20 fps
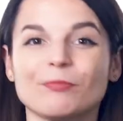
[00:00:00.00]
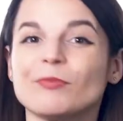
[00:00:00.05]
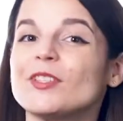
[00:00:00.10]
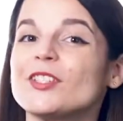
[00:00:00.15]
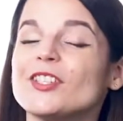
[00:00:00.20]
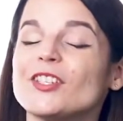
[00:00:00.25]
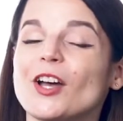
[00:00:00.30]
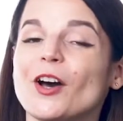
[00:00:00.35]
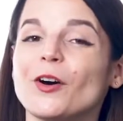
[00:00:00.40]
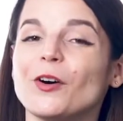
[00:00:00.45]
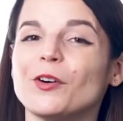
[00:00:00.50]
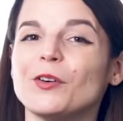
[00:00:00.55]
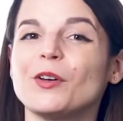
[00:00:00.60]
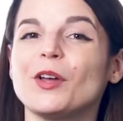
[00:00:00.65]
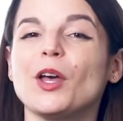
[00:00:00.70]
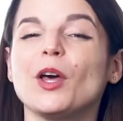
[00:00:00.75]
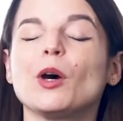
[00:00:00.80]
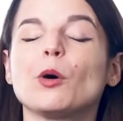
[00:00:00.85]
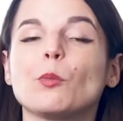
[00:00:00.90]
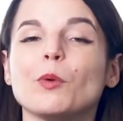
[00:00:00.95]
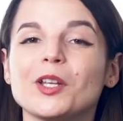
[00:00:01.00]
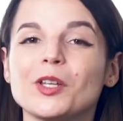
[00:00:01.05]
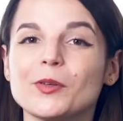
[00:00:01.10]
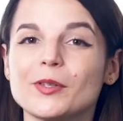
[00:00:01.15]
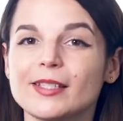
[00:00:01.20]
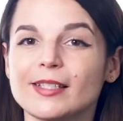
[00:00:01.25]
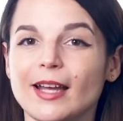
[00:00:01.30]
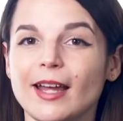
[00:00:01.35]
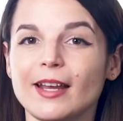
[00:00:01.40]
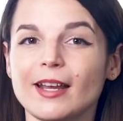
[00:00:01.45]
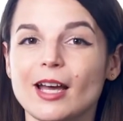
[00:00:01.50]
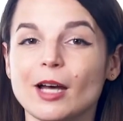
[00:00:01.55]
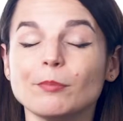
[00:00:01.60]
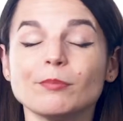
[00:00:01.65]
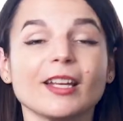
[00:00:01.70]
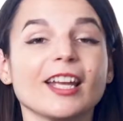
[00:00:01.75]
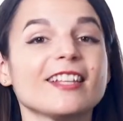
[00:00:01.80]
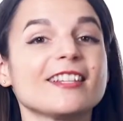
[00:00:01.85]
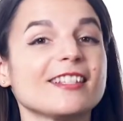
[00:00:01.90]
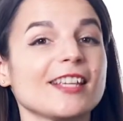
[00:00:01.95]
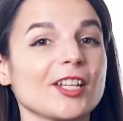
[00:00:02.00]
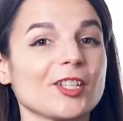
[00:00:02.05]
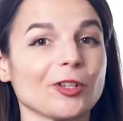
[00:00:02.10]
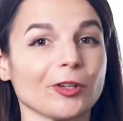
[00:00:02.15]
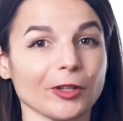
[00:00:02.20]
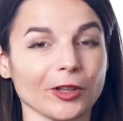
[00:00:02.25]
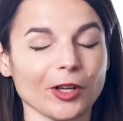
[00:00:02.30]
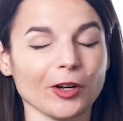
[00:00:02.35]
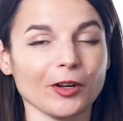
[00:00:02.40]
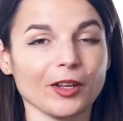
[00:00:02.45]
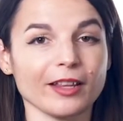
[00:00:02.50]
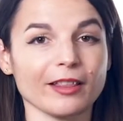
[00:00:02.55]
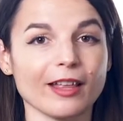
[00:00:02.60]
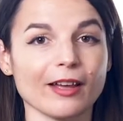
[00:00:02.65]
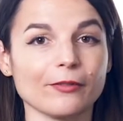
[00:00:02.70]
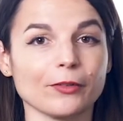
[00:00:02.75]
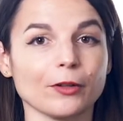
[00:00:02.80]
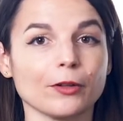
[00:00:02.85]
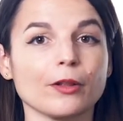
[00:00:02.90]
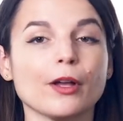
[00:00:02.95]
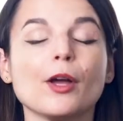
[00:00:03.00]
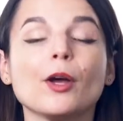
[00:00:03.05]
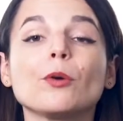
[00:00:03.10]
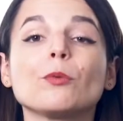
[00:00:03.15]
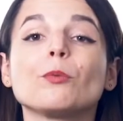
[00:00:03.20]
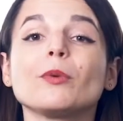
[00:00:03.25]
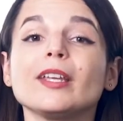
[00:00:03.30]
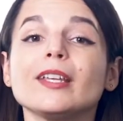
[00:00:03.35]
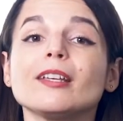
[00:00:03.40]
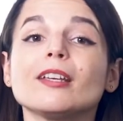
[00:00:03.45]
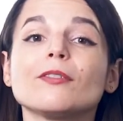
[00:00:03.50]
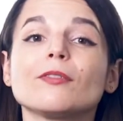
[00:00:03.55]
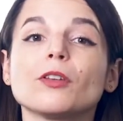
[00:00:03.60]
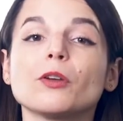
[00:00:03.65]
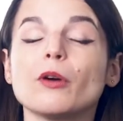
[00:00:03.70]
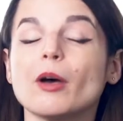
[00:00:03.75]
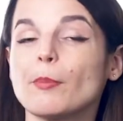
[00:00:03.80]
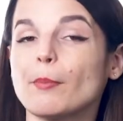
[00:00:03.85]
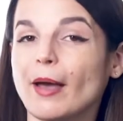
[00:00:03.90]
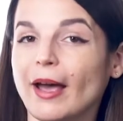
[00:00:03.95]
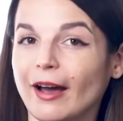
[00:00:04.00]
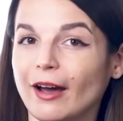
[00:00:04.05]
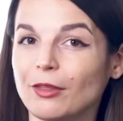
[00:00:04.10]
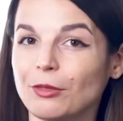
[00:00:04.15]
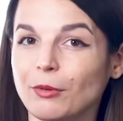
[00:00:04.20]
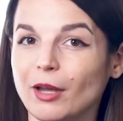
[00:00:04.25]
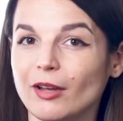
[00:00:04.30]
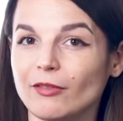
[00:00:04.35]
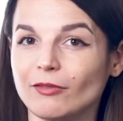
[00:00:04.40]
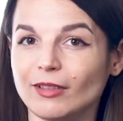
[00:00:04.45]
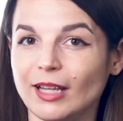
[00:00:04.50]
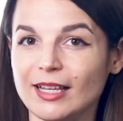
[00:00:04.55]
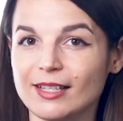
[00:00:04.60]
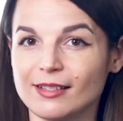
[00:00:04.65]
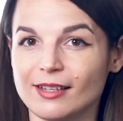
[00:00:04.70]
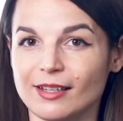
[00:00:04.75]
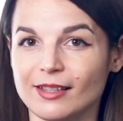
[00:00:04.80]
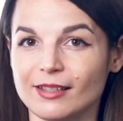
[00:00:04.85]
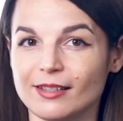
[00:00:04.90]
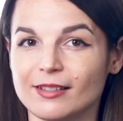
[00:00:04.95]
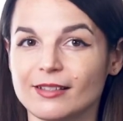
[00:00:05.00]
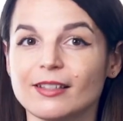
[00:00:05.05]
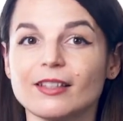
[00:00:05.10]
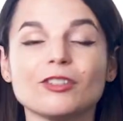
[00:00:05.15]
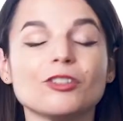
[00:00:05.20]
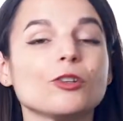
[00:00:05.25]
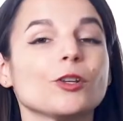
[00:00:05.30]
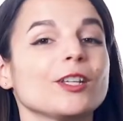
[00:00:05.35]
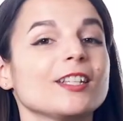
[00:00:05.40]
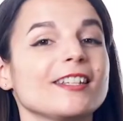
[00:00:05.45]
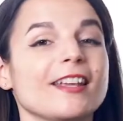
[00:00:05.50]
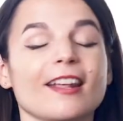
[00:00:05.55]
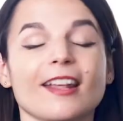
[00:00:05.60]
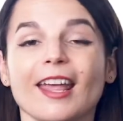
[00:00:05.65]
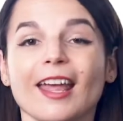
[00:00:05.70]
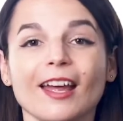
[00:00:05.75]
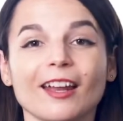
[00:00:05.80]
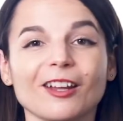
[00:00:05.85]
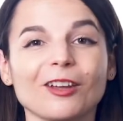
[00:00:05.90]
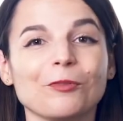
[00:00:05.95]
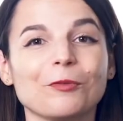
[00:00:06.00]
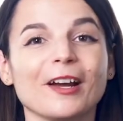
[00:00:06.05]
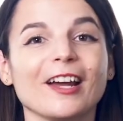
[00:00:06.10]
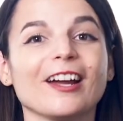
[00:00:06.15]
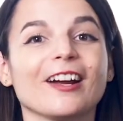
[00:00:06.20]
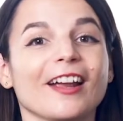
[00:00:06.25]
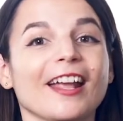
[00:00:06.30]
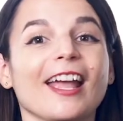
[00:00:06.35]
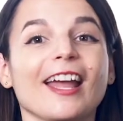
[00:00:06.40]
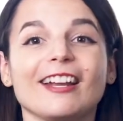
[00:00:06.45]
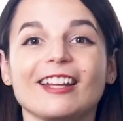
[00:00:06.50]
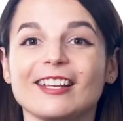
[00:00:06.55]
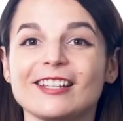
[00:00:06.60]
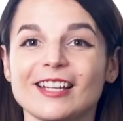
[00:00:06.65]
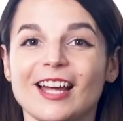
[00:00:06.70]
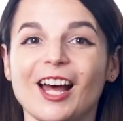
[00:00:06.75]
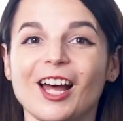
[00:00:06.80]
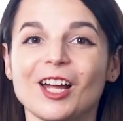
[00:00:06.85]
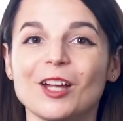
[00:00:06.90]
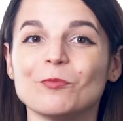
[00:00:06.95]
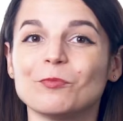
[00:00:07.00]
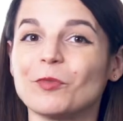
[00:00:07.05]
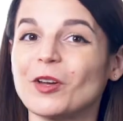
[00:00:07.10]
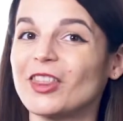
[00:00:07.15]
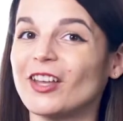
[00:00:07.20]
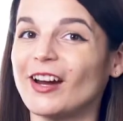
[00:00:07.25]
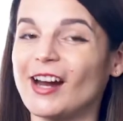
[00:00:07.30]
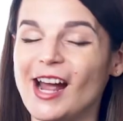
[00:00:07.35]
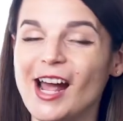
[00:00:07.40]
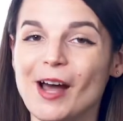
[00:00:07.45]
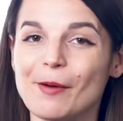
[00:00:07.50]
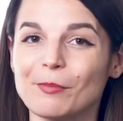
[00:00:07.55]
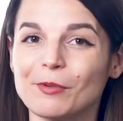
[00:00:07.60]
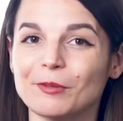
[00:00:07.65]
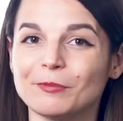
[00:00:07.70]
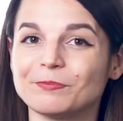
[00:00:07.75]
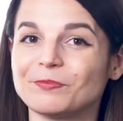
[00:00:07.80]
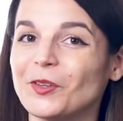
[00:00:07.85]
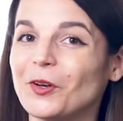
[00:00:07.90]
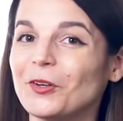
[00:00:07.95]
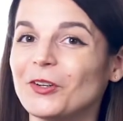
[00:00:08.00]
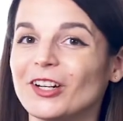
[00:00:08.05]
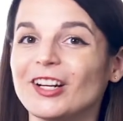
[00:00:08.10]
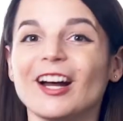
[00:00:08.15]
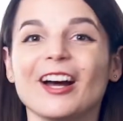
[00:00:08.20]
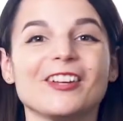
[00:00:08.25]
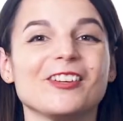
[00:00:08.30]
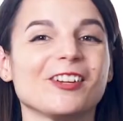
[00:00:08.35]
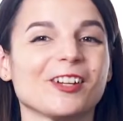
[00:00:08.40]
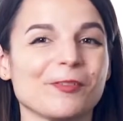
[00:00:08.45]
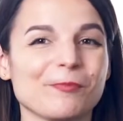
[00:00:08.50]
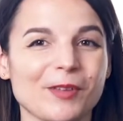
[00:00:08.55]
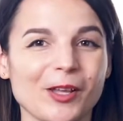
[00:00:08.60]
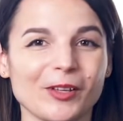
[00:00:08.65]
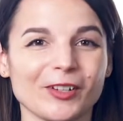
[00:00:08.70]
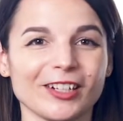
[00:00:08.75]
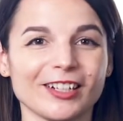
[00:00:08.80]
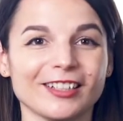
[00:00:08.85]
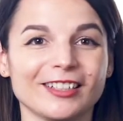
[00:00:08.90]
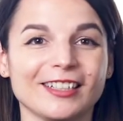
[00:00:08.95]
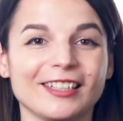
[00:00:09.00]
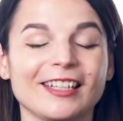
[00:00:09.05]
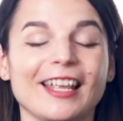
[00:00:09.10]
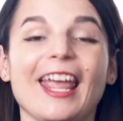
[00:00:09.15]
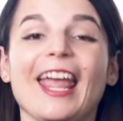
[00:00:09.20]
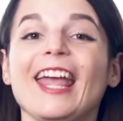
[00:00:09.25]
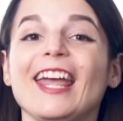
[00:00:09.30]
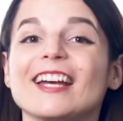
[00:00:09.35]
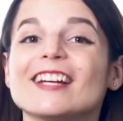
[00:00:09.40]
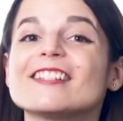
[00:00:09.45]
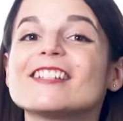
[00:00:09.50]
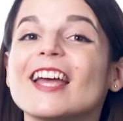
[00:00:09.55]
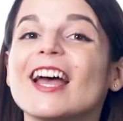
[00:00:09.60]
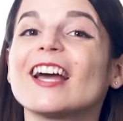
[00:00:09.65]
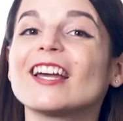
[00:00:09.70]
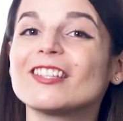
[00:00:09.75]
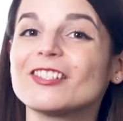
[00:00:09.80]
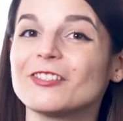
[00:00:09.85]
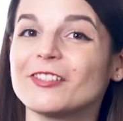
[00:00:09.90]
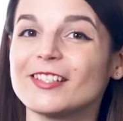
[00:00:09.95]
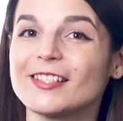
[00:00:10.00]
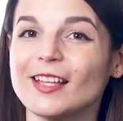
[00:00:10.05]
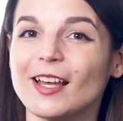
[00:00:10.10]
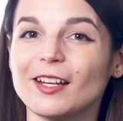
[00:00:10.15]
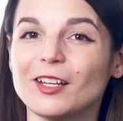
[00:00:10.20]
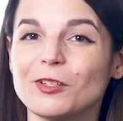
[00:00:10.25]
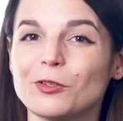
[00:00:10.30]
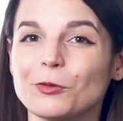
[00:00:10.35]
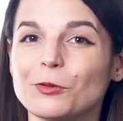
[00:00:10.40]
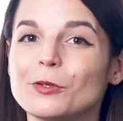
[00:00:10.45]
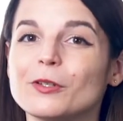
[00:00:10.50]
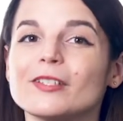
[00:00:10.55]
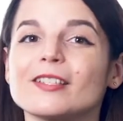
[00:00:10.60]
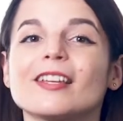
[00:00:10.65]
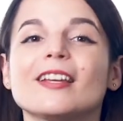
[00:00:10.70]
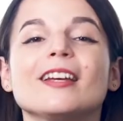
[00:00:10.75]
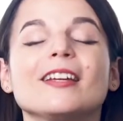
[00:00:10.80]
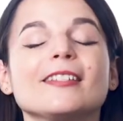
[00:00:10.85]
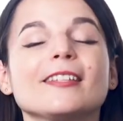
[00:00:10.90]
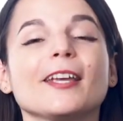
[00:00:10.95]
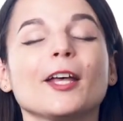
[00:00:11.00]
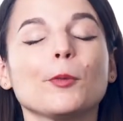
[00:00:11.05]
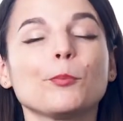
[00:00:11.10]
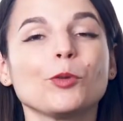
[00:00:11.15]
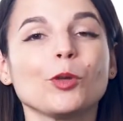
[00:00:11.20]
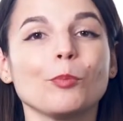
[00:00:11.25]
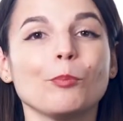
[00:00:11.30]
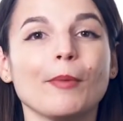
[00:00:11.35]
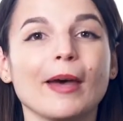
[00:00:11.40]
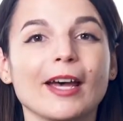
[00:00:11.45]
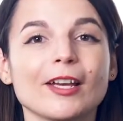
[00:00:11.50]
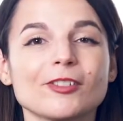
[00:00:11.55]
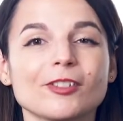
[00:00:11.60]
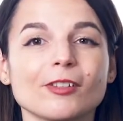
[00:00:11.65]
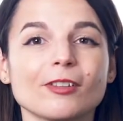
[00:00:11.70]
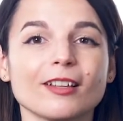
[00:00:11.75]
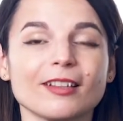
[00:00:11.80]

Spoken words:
So, when you sign up and set your learning level, we give you a pathway of lessons that you can take anywhere, anytime with our app or on your computer, and extra study tools to help you master the